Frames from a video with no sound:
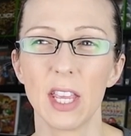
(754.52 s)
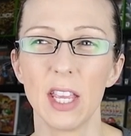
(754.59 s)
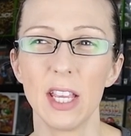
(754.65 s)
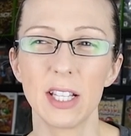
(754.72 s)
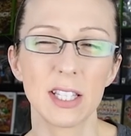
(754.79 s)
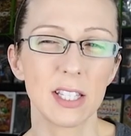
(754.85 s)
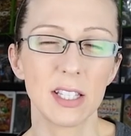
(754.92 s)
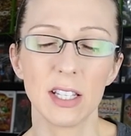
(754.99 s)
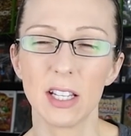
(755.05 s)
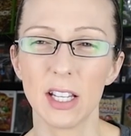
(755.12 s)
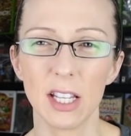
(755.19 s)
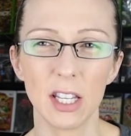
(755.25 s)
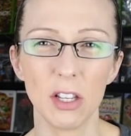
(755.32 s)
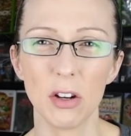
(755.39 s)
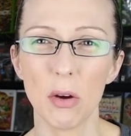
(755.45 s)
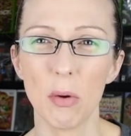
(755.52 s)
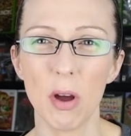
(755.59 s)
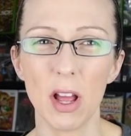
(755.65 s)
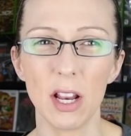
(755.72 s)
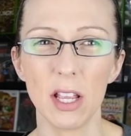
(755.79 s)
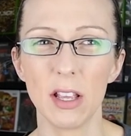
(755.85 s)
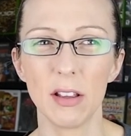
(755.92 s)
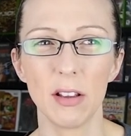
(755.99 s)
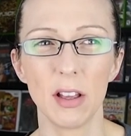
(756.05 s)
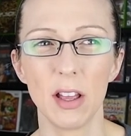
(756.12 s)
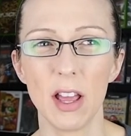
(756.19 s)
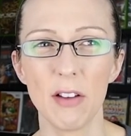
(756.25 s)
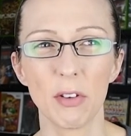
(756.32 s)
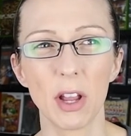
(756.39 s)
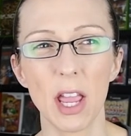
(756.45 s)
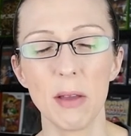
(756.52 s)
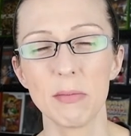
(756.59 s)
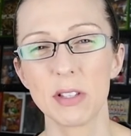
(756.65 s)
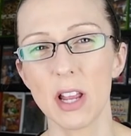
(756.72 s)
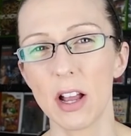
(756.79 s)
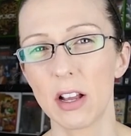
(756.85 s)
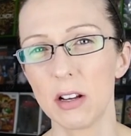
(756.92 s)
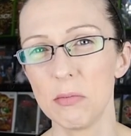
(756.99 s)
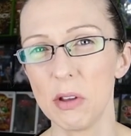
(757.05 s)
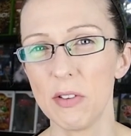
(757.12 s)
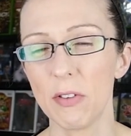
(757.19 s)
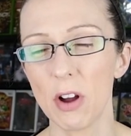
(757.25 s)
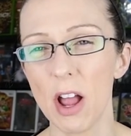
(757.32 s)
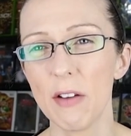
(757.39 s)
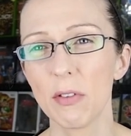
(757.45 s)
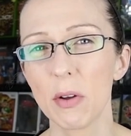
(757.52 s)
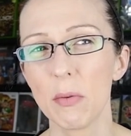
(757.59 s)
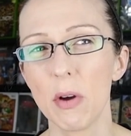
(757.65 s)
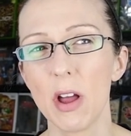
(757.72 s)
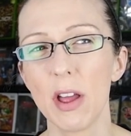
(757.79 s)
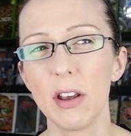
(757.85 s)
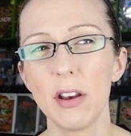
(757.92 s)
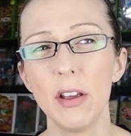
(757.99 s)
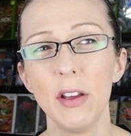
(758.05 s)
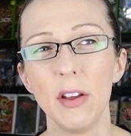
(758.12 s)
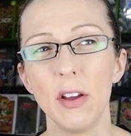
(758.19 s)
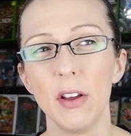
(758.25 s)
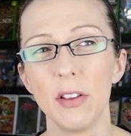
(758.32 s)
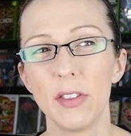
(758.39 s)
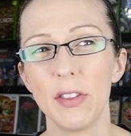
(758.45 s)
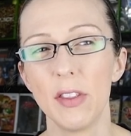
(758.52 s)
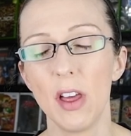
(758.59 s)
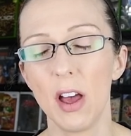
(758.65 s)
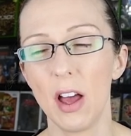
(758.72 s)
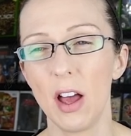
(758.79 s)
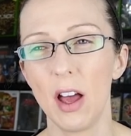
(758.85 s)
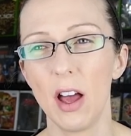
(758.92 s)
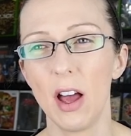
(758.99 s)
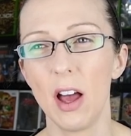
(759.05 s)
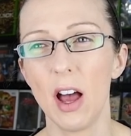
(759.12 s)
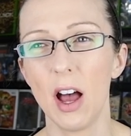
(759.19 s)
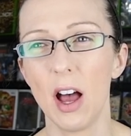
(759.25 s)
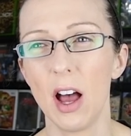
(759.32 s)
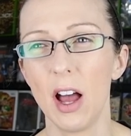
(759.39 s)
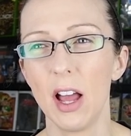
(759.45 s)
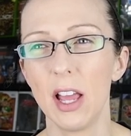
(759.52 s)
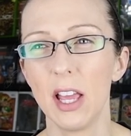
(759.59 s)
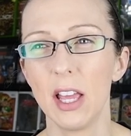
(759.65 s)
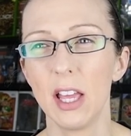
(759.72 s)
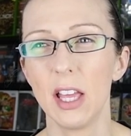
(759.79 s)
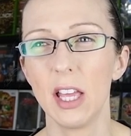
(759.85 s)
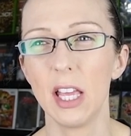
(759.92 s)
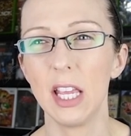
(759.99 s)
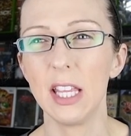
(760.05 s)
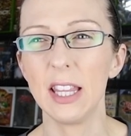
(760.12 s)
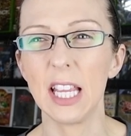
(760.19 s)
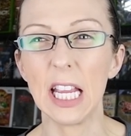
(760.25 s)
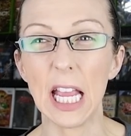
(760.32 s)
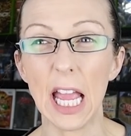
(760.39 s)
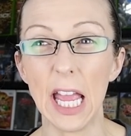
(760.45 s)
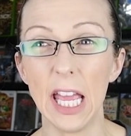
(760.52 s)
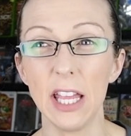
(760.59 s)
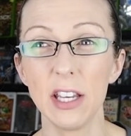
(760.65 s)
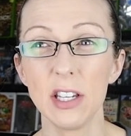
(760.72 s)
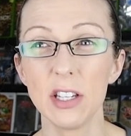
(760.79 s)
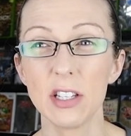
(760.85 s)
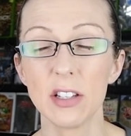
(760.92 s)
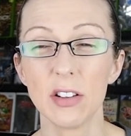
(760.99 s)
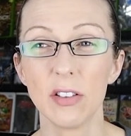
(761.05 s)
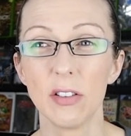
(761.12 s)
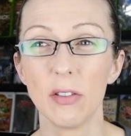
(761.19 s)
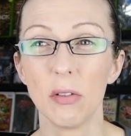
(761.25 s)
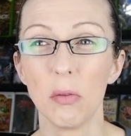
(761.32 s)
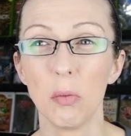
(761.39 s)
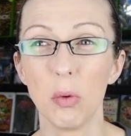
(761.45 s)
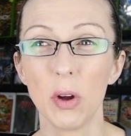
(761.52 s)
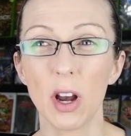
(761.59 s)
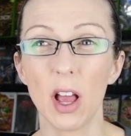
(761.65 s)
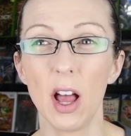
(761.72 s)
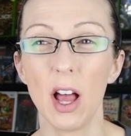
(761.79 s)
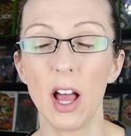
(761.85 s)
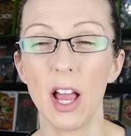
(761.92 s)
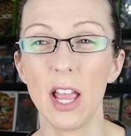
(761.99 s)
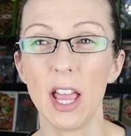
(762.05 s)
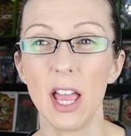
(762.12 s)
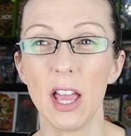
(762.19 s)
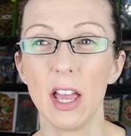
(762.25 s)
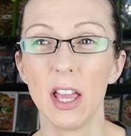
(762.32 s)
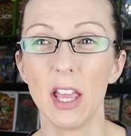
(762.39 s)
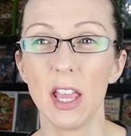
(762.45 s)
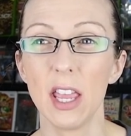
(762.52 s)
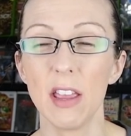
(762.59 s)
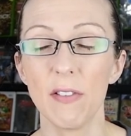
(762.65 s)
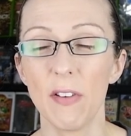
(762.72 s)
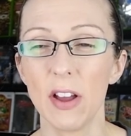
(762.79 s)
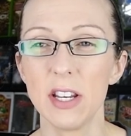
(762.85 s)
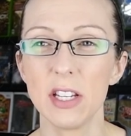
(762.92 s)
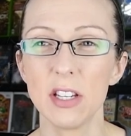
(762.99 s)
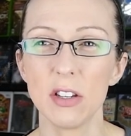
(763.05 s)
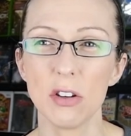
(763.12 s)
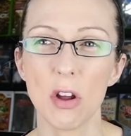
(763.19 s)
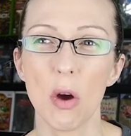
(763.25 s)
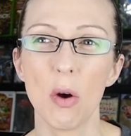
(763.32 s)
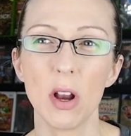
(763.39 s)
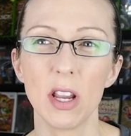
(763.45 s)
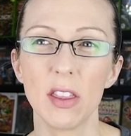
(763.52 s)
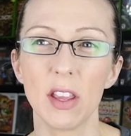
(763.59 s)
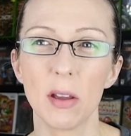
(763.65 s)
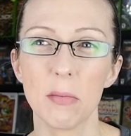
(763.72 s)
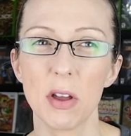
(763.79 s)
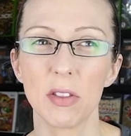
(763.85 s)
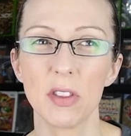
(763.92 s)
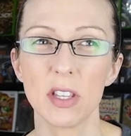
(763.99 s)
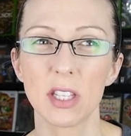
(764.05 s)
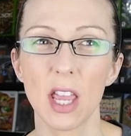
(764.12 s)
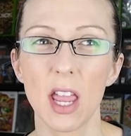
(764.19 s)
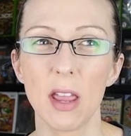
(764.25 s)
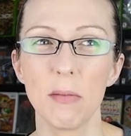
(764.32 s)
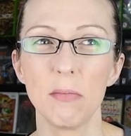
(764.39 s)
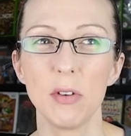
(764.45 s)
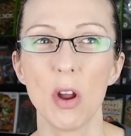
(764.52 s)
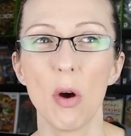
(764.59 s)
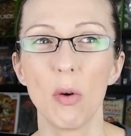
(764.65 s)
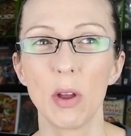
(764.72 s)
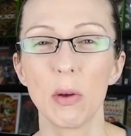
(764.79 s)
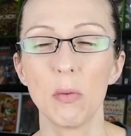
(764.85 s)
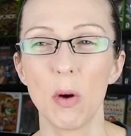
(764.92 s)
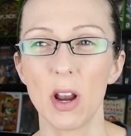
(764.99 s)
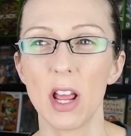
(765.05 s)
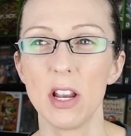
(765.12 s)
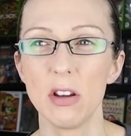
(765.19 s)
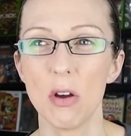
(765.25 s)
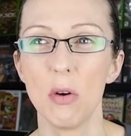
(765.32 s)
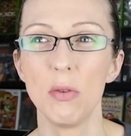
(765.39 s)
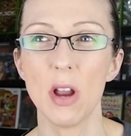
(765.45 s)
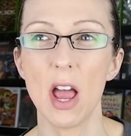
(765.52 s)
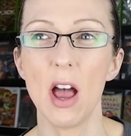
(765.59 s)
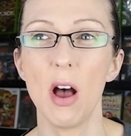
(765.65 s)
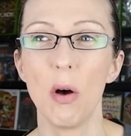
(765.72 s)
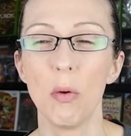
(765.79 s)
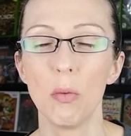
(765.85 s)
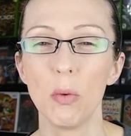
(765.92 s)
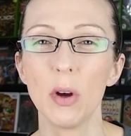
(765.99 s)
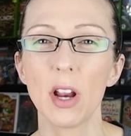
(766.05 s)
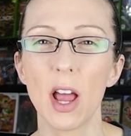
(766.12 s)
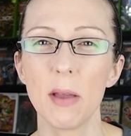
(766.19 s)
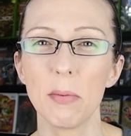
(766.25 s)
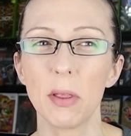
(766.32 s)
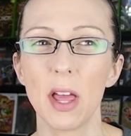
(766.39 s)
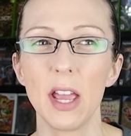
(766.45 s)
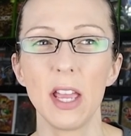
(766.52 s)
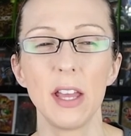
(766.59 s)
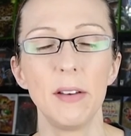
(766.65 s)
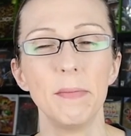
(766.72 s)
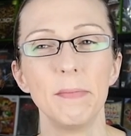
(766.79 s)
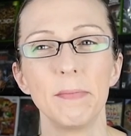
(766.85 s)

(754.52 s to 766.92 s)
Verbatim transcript: It's, you know what? Every game's not going to be for everyone. In the end, would I, if I didn't know anything about this game, knowing what I know now, would I play it?